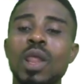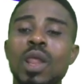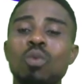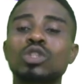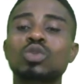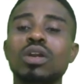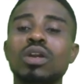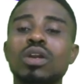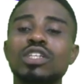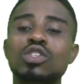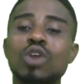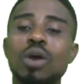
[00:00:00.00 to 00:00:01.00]
which one
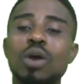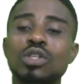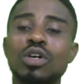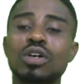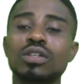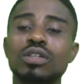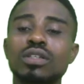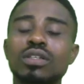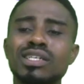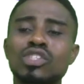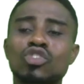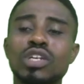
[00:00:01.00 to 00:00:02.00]
of these options
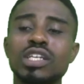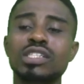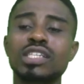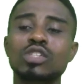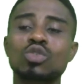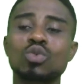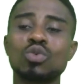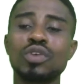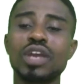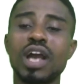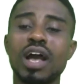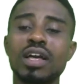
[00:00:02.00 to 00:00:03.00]
is related to
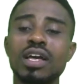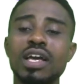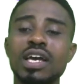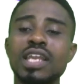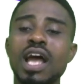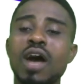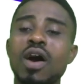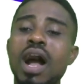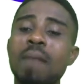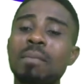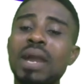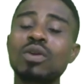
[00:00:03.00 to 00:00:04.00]
urea. Now,
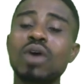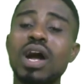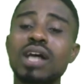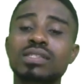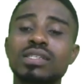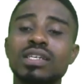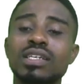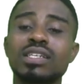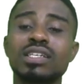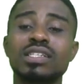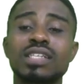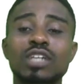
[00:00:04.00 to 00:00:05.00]
amino acid
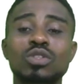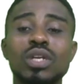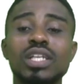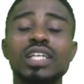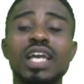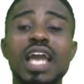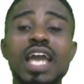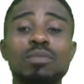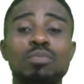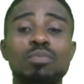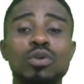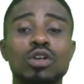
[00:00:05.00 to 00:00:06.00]
is actually the
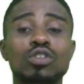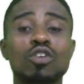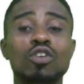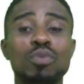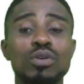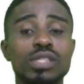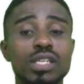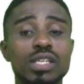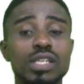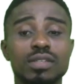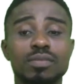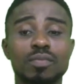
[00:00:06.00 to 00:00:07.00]
end product of
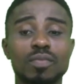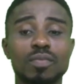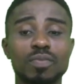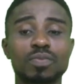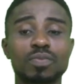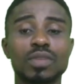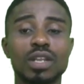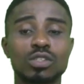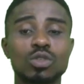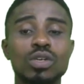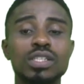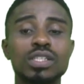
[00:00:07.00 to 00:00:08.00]
protein.
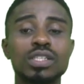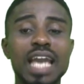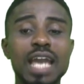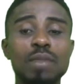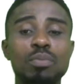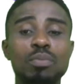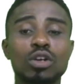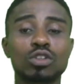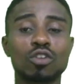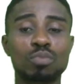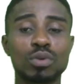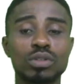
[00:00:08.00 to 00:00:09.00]
So it's the end
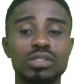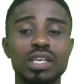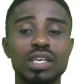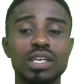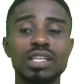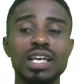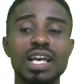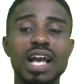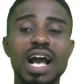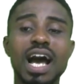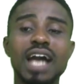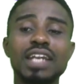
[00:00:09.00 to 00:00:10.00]
product of protein,
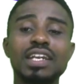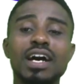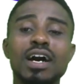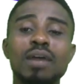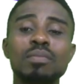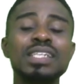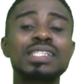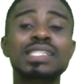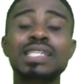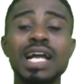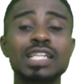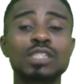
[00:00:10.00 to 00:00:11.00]
and
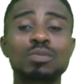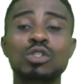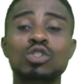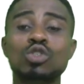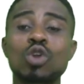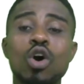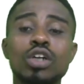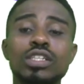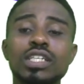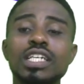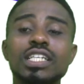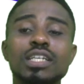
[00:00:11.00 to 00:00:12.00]
it can't be
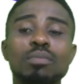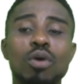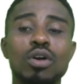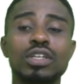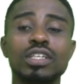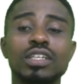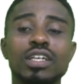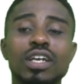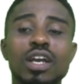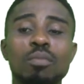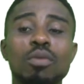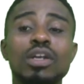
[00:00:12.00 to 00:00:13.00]
stored in the body,
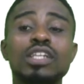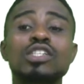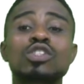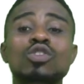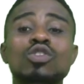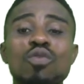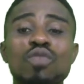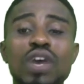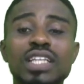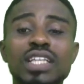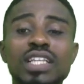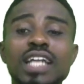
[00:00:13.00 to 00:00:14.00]
but it is
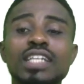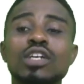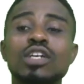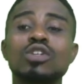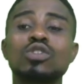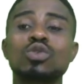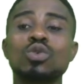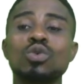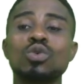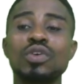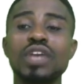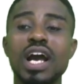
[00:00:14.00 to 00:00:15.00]
converted to
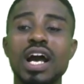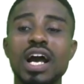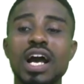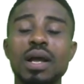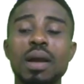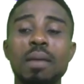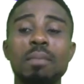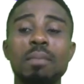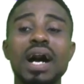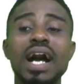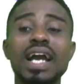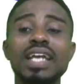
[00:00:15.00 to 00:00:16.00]
urea
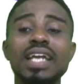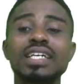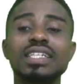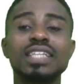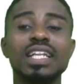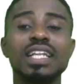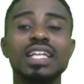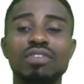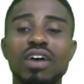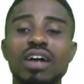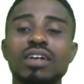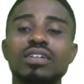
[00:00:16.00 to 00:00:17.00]
by the
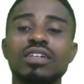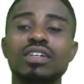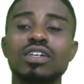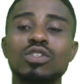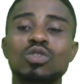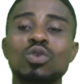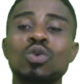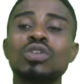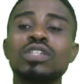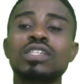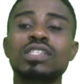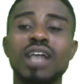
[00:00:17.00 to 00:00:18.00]
liver.
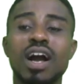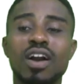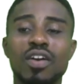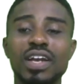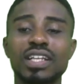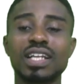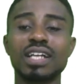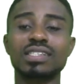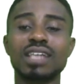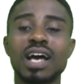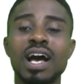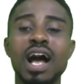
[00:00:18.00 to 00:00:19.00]
So this is our correct
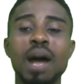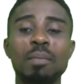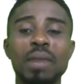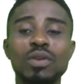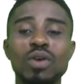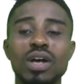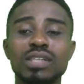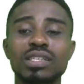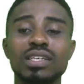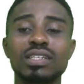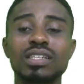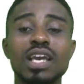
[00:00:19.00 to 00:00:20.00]
answer, amino
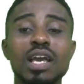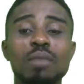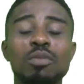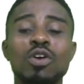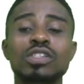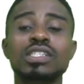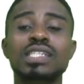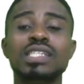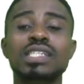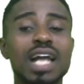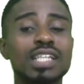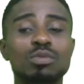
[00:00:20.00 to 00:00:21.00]
acid, because it
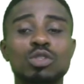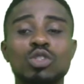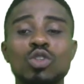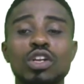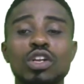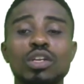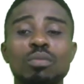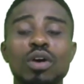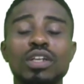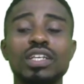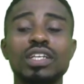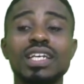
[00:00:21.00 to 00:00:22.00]
can't be stored in the
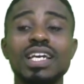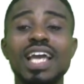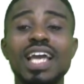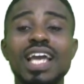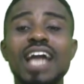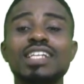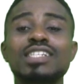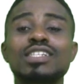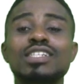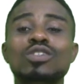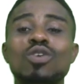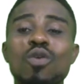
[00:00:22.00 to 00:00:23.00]
body and it
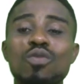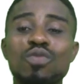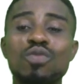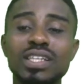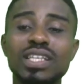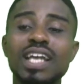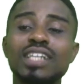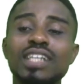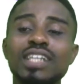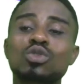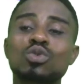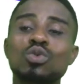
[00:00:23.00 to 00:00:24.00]
is
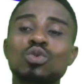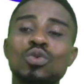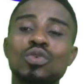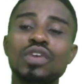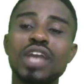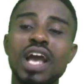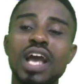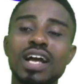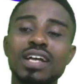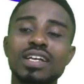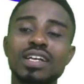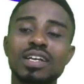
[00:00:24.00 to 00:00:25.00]
converted to urea